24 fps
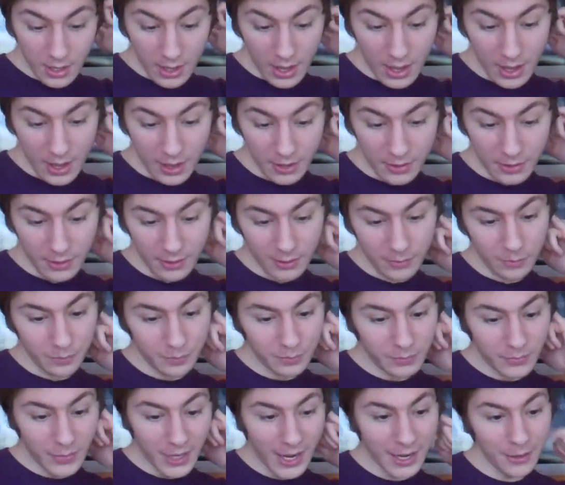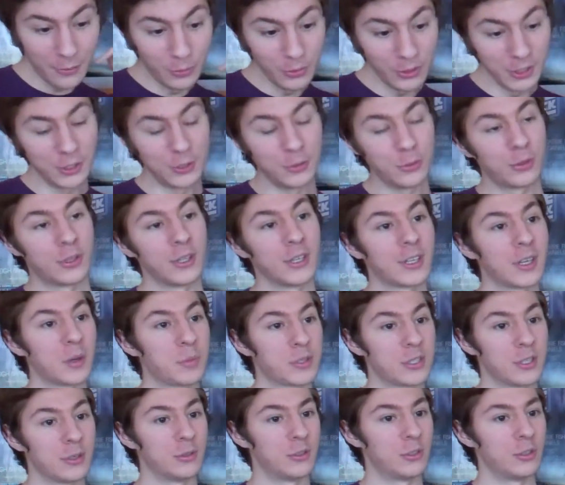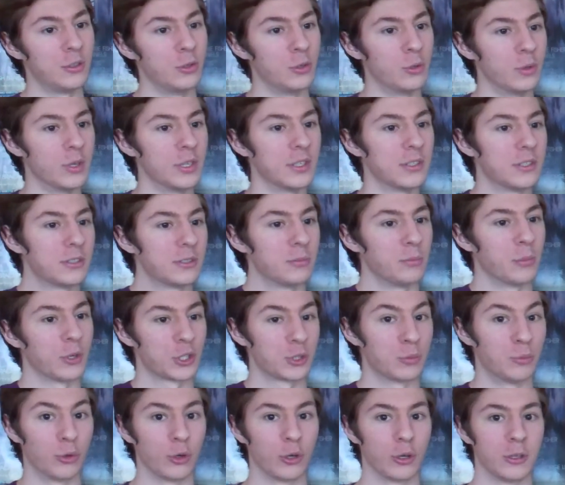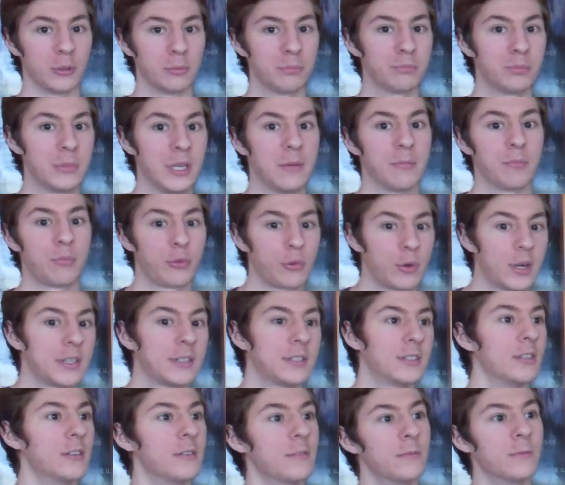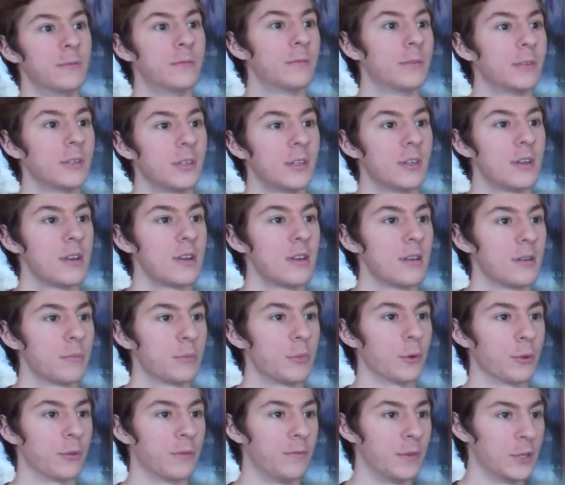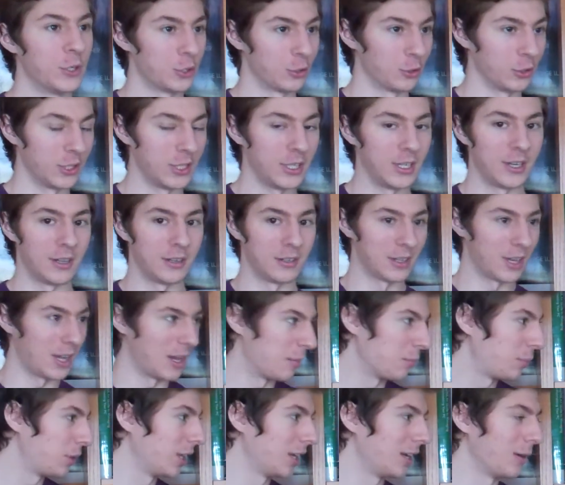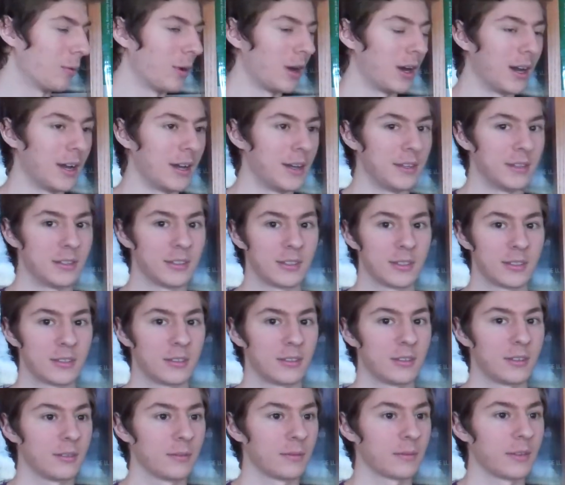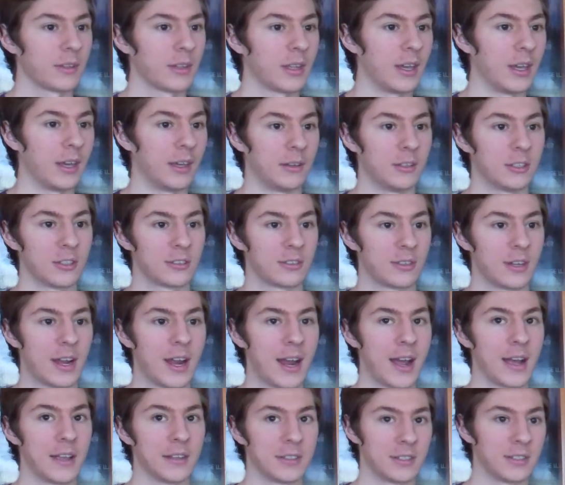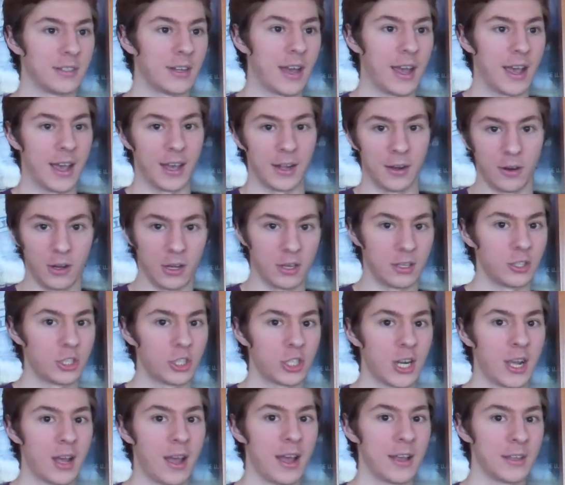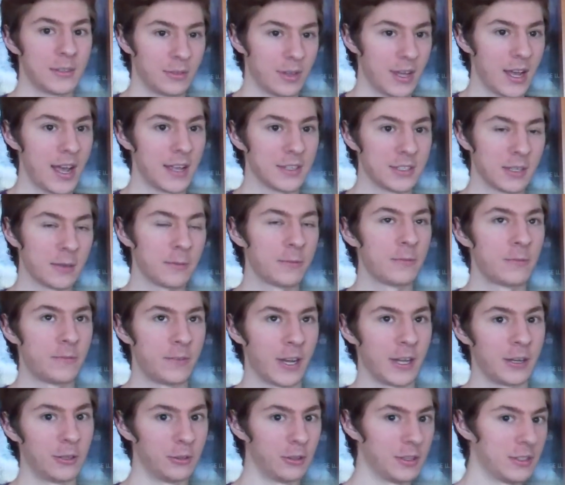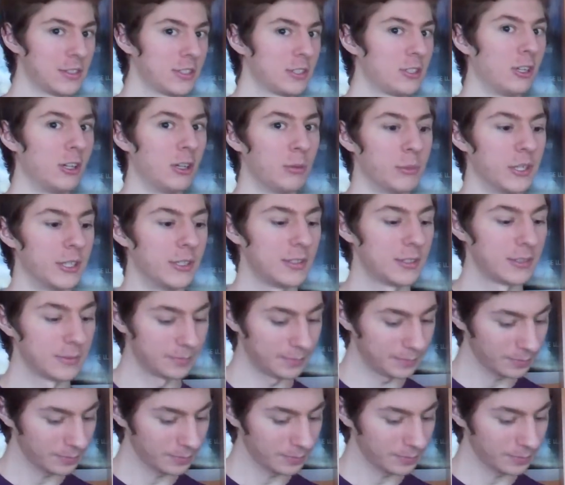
And I really do think episode 2 is much more impressive, both visually and gameplay wise, and just as an add-on as a final installment